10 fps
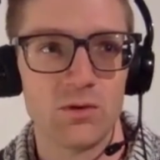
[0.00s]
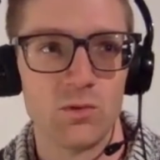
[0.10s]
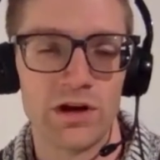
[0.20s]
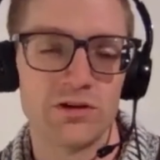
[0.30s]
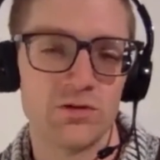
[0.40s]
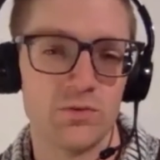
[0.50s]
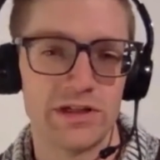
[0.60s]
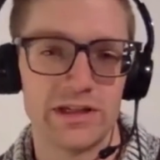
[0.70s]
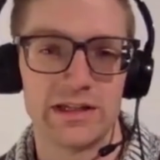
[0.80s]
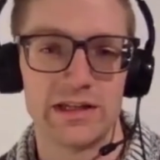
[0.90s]
where do
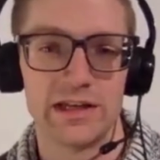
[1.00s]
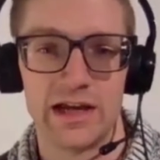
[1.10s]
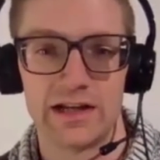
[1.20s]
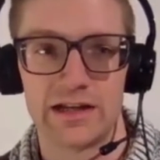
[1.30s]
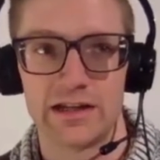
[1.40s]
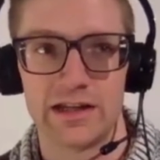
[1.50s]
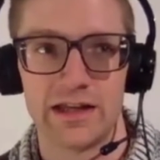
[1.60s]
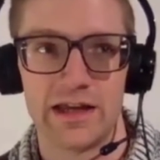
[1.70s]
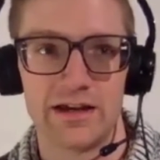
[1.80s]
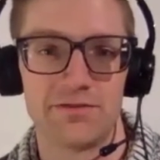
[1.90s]
we not
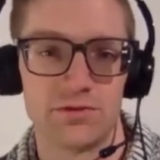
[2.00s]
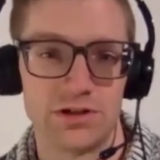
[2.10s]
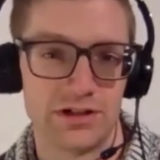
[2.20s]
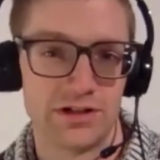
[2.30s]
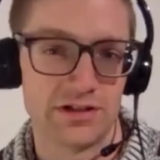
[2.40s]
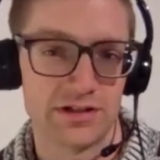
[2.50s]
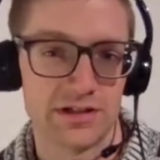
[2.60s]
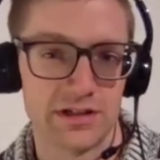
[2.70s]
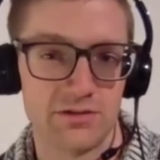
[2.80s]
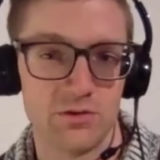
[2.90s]
have
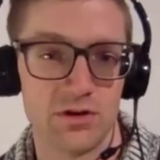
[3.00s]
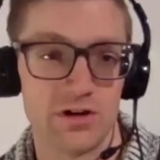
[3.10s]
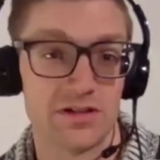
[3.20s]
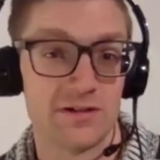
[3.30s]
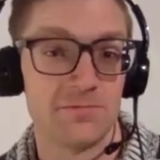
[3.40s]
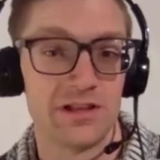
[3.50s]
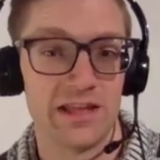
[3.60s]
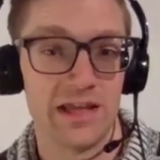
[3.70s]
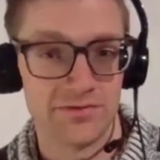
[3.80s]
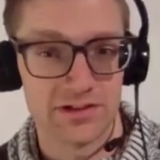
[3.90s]
redundancy? Where if someone
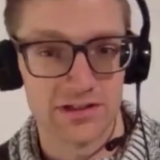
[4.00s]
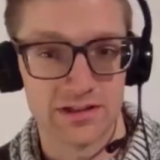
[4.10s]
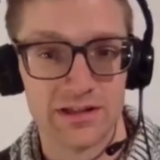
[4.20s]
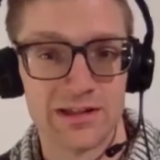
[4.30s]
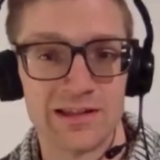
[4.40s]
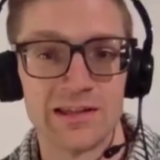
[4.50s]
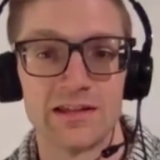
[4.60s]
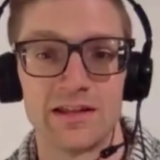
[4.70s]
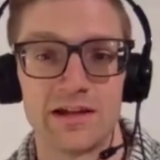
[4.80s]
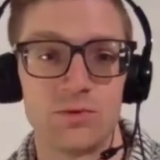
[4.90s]
left,
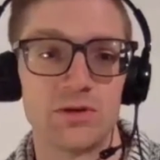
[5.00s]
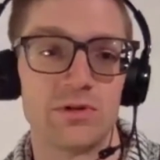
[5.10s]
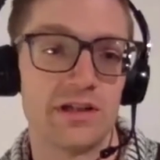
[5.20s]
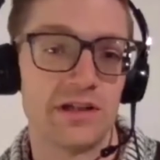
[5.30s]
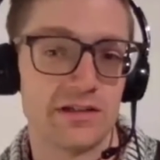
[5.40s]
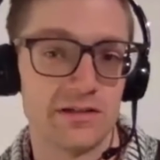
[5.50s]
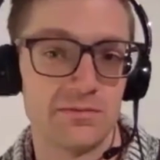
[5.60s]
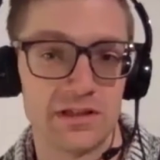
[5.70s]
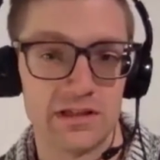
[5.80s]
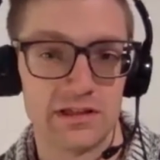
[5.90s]
like we would need to
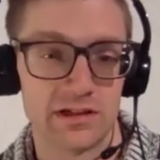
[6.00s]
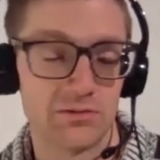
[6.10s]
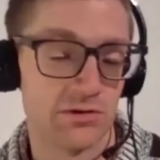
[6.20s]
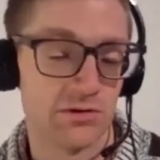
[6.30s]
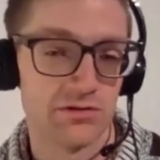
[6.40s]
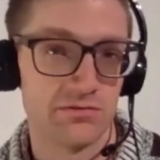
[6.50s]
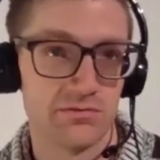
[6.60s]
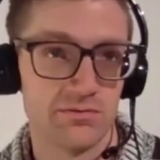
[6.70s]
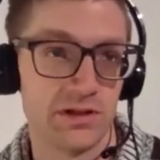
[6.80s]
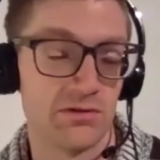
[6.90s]
be like, we would
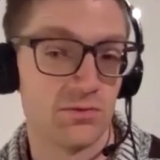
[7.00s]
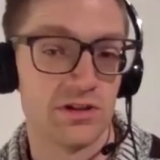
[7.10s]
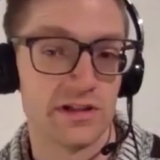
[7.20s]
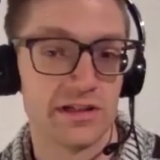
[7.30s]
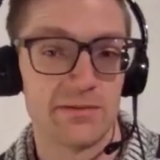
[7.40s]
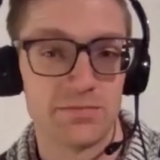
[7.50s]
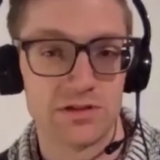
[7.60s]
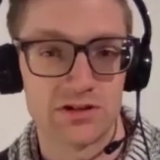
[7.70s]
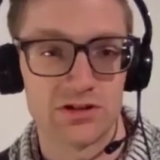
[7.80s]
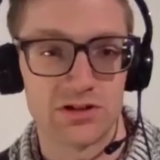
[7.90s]
be in a really tight
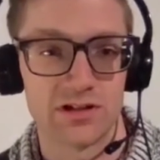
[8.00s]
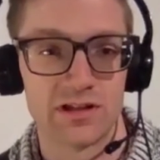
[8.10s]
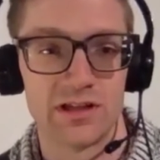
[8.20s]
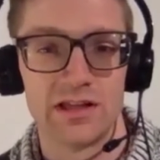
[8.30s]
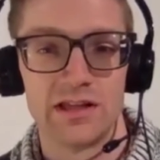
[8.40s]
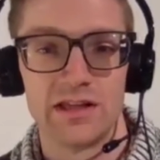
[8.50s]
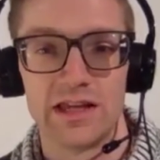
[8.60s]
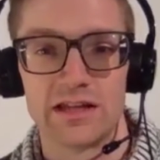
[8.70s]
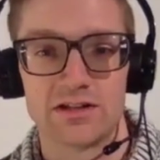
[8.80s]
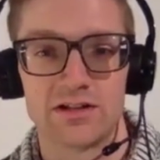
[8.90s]
position.
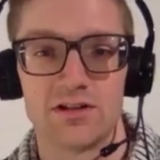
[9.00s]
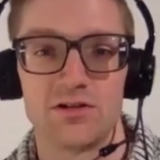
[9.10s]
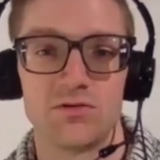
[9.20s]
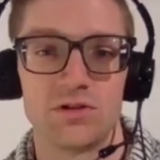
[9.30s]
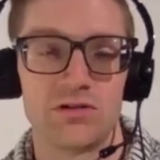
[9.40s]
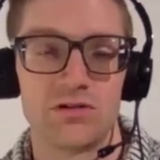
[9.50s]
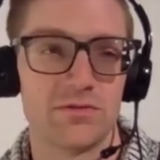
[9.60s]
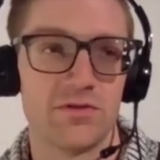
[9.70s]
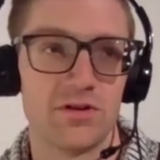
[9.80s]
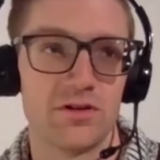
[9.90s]
And so,
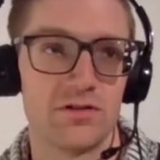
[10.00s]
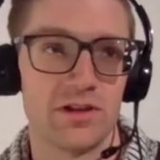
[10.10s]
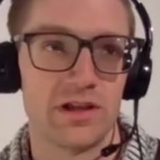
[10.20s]
some of our